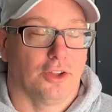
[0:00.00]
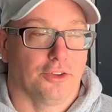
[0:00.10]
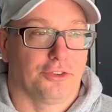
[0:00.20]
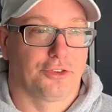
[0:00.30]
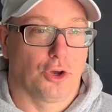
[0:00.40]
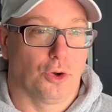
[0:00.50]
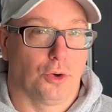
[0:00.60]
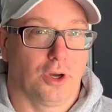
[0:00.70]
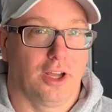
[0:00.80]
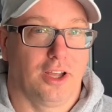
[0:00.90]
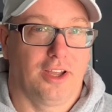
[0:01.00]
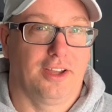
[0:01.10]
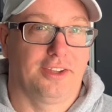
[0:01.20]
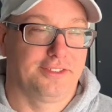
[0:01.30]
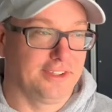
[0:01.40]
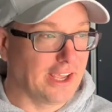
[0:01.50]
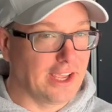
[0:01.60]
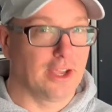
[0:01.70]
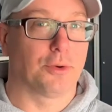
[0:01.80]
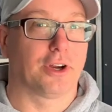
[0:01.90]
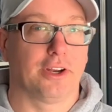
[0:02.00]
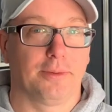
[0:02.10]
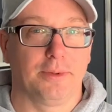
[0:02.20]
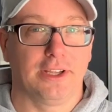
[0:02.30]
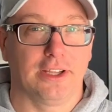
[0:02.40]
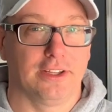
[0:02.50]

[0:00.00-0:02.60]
So today we're gonna be